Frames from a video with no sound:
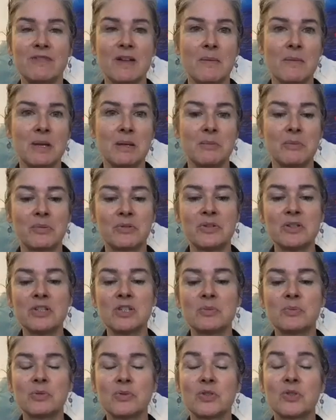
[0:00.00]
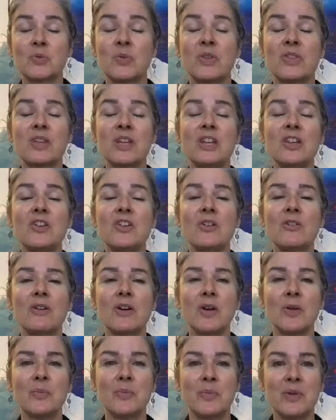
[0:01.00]
feminine principles within your
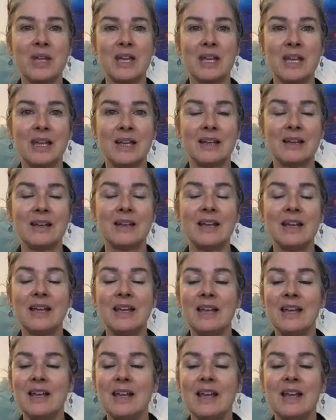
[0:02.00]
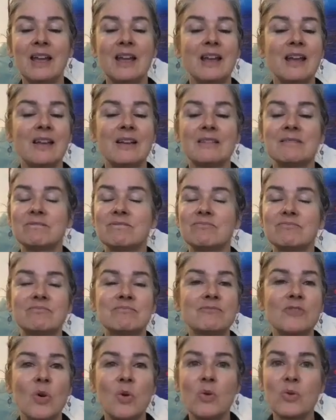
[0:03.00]
own being
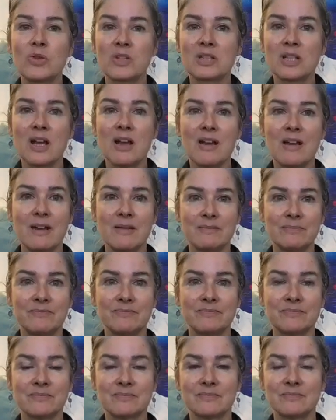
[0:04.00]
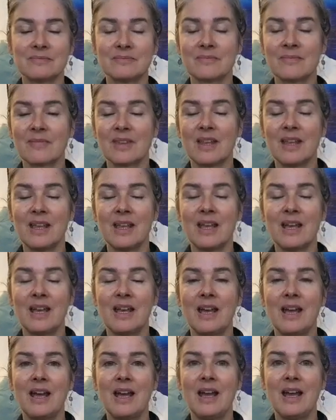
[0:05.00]
all the time,
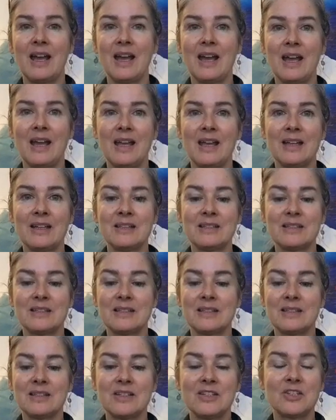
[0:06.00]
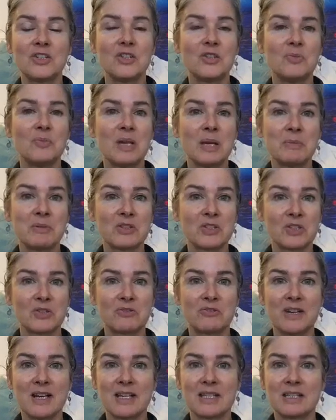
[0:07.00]
and to be able to
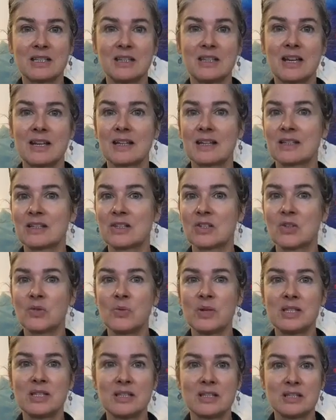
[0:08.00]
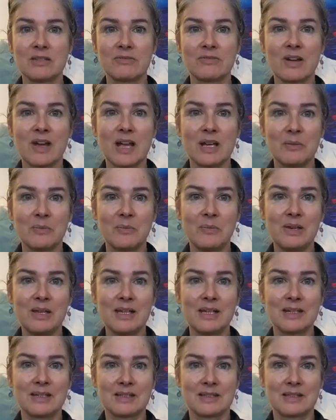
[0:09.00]
rest in that exquisite divine
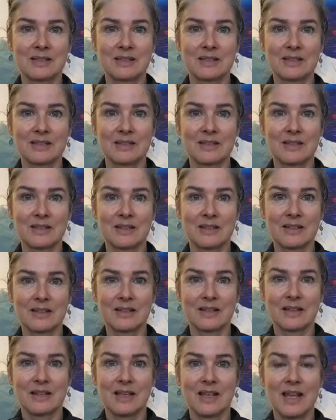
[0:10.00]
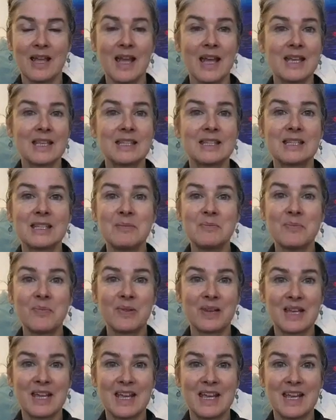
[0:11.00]
bliss,
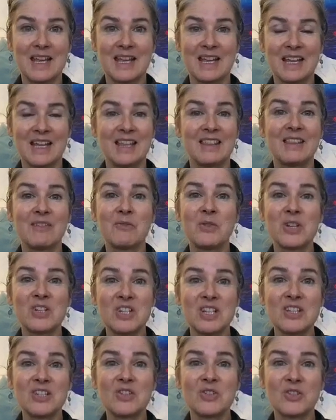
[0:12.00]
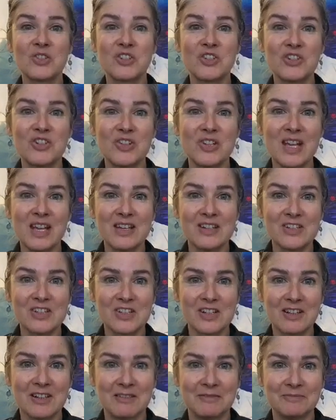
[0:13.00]
simply, which is your true
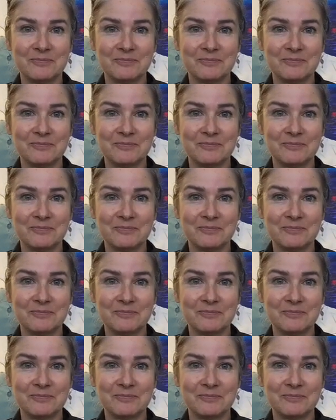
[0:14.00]
nature.